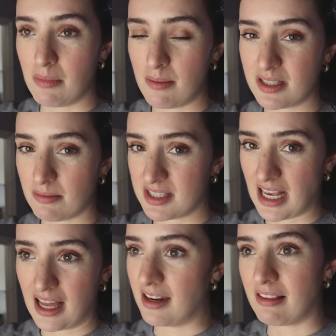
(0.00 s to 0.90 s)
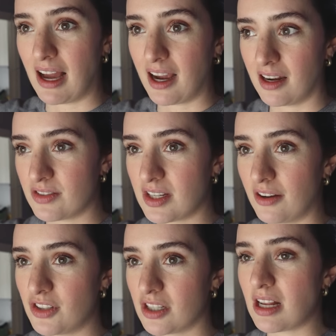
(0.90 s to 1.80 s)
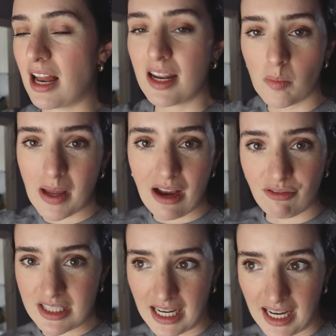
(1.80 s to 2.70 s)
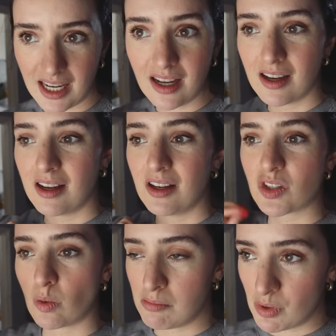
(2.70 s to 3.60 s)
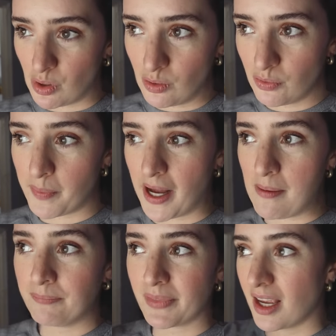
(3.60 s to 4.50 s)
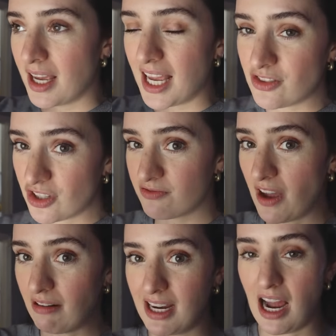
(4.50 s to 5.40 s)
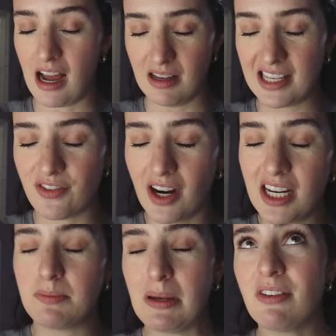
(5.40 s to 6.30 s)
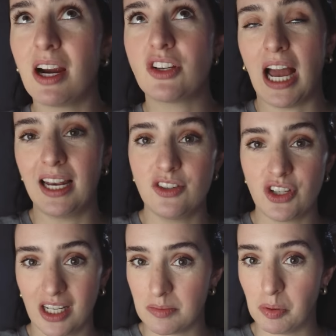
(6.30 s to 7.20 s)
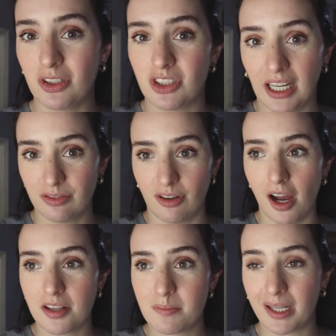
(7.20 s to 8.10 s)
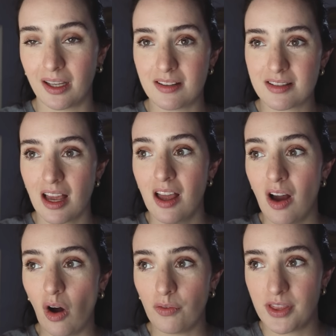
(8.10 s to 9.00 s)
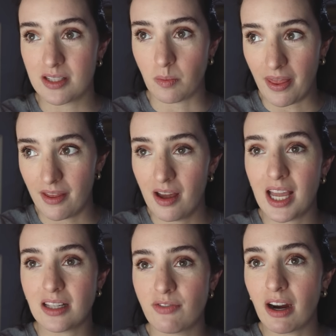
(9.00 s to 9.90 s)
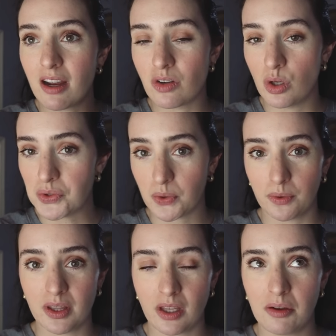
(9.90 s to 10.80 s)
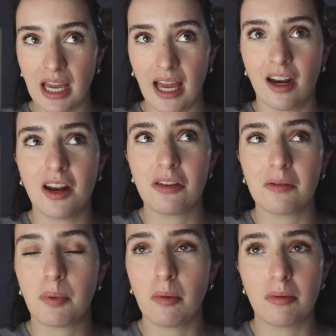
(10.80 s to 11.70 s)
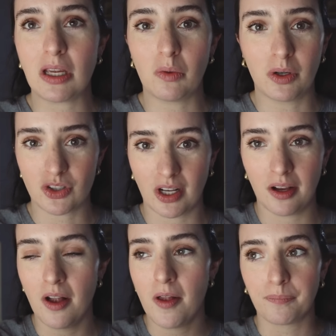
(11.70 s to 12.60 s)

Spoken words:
and maybe some sanding, that kind of stuff, just a little bit every day so we move. But it's just been very challenging as a project for us because of this weather. It's very unusual in the UK, and I know that probably you're watching